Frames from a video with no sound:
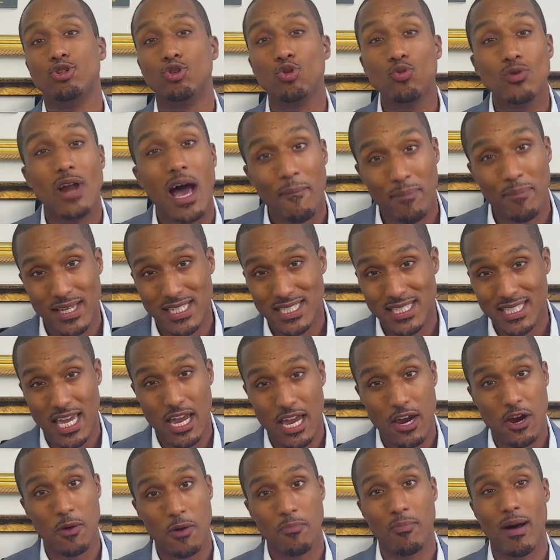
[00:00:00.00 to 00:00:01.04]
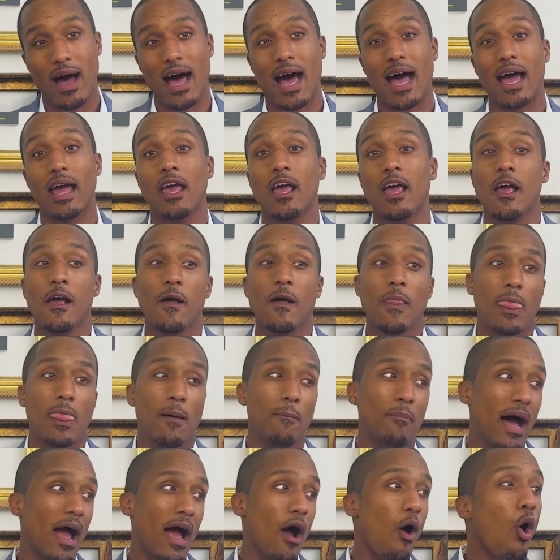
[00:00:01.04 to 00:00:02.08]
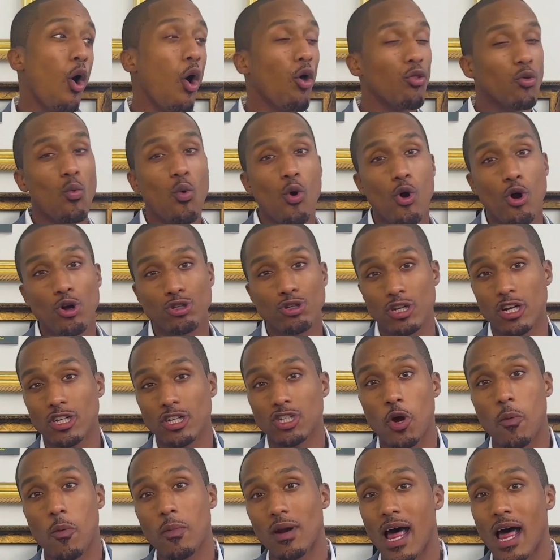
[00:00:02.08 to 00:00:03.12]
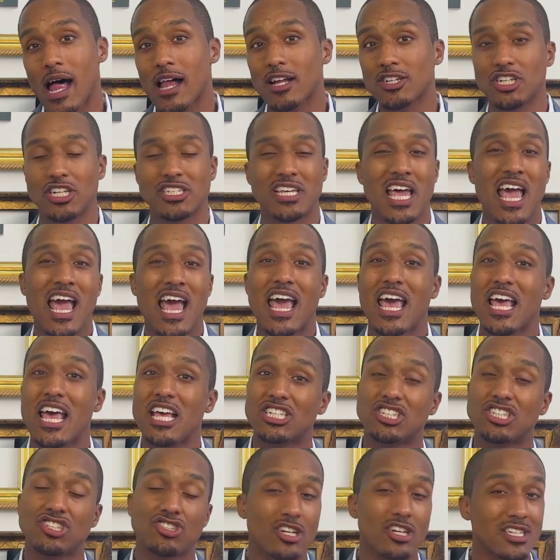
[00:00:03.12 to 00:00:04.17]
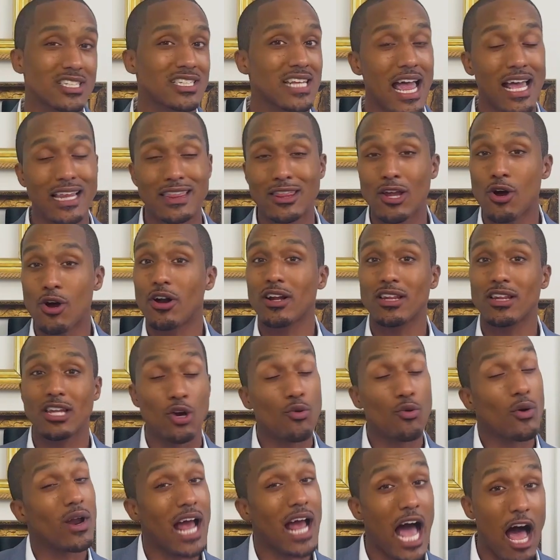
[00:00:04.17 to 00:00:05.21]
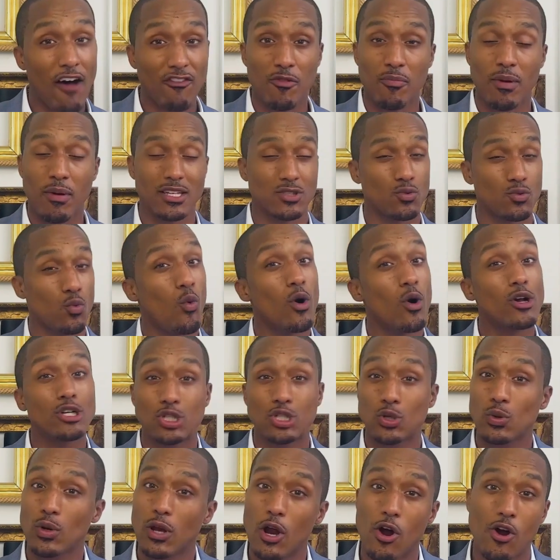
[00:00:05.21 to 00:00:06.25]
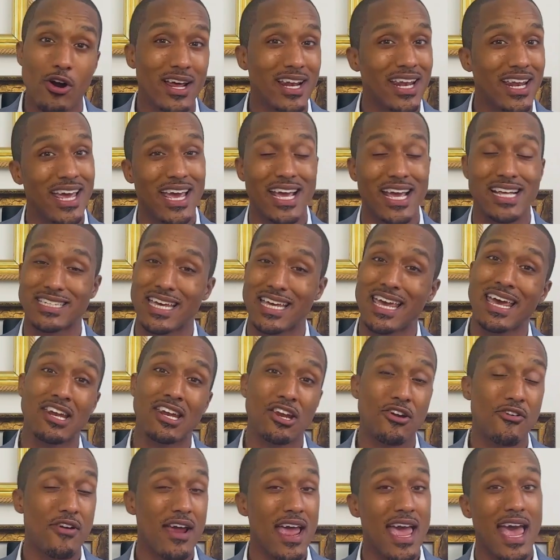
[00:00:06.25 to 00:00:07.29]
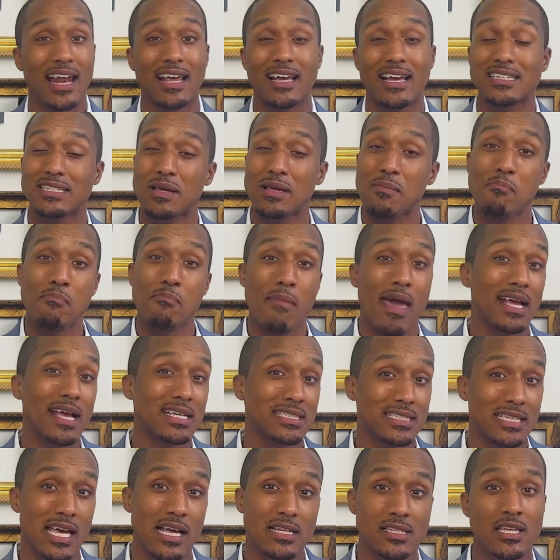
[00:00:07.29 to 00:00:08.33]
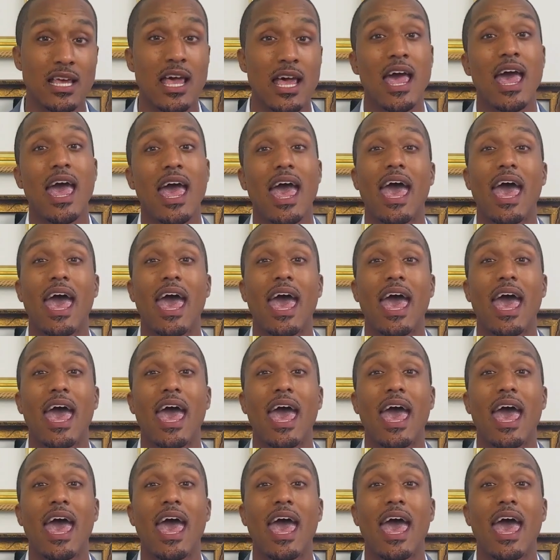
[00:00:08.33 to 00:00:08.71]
Do not be scared by, by all the words and the terminologies. It's just like learning the Greek alphabets. Once you learn it, it's in your head because it makes sense.